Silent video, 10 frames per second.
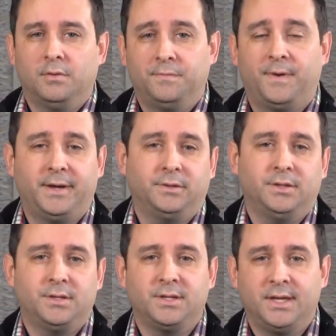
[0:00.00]

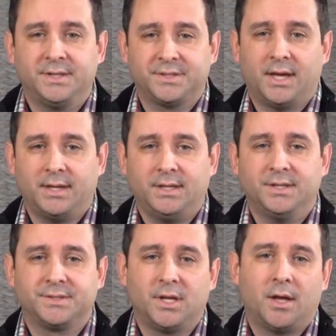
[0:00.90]
Finally, the anxiety
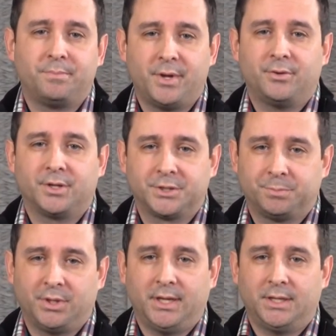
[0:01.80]
is not better
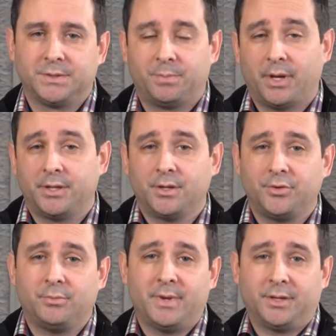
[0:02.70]
explained by
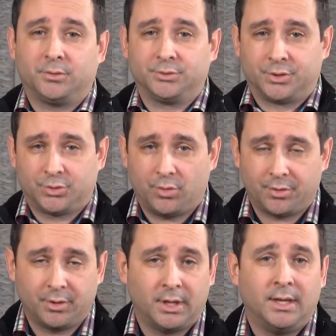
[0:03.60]
another medical
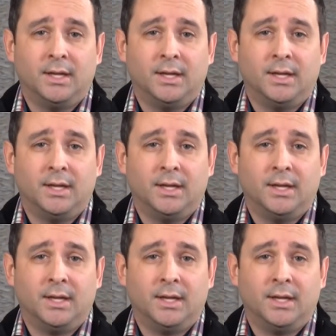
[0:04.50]
disorder